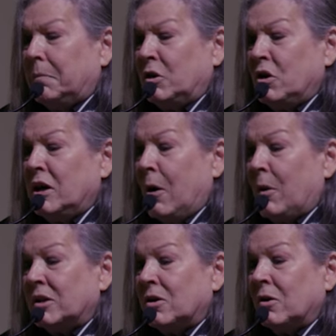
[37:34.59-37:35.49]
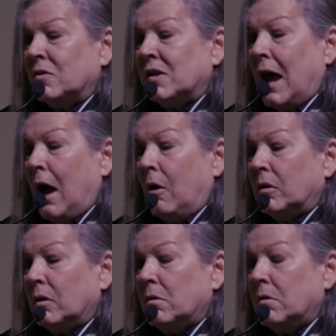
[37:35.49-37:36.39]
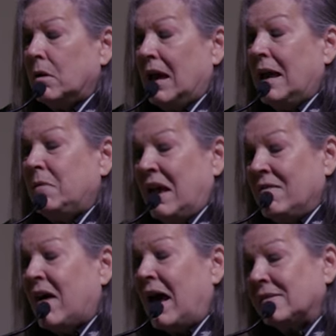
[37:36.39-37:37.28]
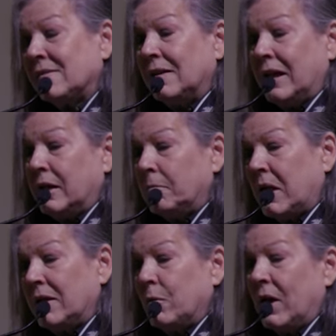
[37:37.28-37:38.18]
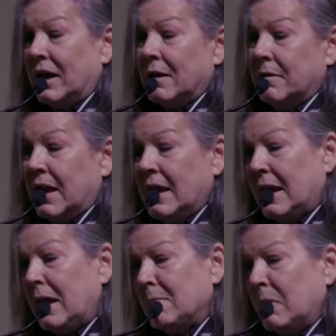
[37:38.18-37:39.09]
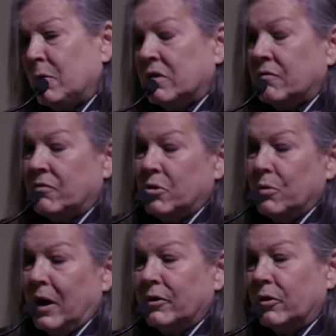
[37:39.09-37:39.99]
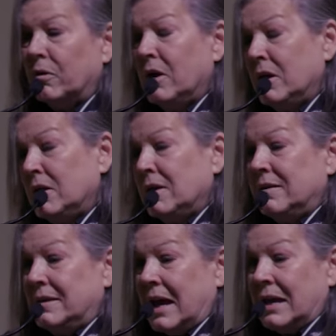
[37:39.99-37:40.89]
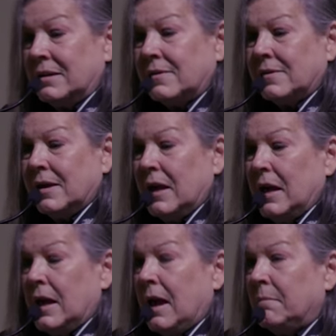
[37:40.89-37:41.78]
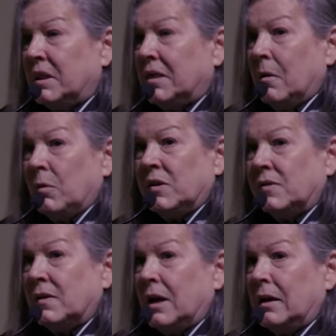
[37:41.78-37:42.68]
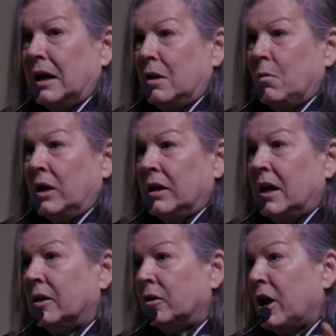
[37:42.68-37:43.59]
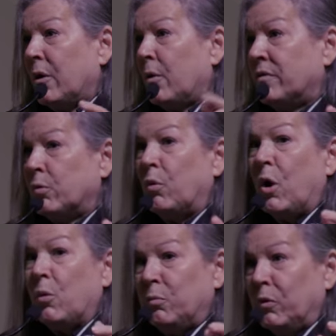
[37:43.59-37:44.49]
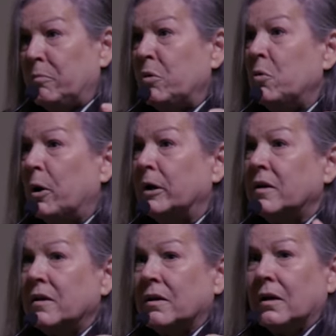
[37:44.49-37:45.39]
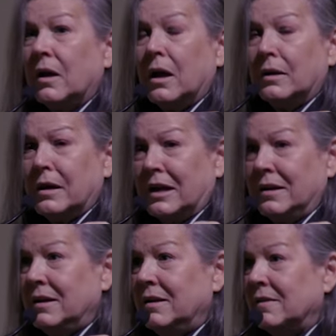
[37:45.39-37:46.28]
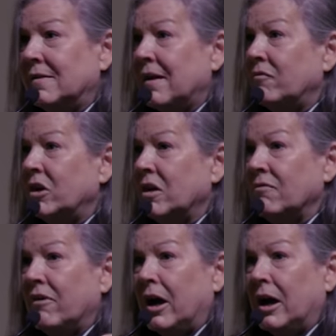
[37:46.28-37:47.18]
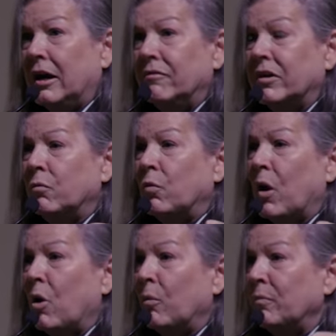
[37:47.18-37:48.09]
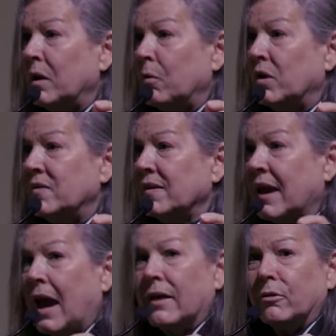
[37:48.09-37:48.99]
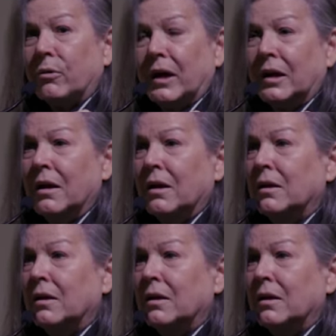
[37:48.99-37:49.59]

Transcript: but you know, it turns out he, he vacillated, by the way. He, he came up with a few other dates. But there was uh, anyone here know of the Rome Report? Uh, 1975 in Rome, there was a gathering